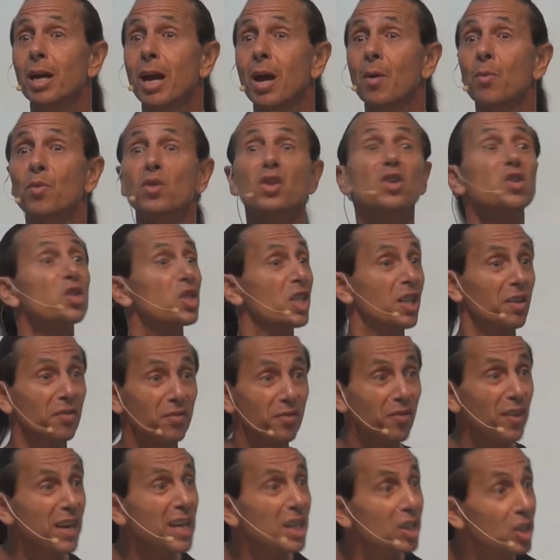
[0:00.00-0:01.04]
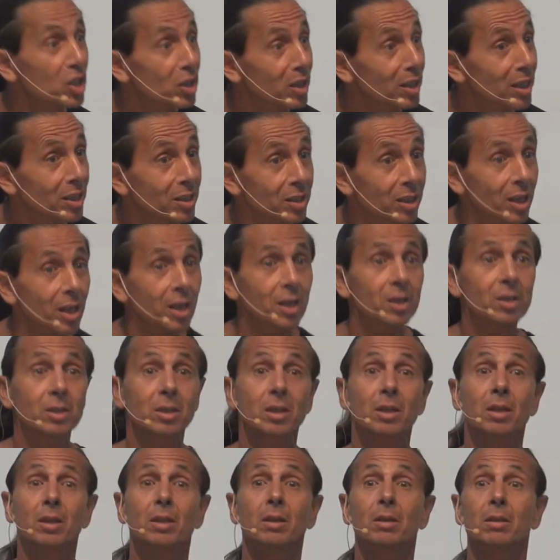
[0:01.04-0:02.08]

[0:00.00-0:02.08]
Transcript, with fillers: and when there's conviction that says,